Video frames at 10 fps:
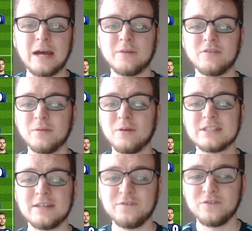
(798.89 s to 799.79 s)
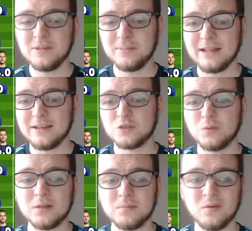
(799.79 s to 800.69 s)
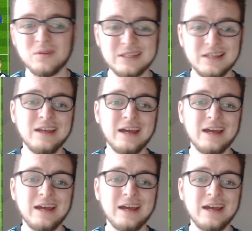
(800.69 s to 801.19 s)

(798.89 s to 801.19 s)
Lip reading: However, I'm going to give 3 players 1 point,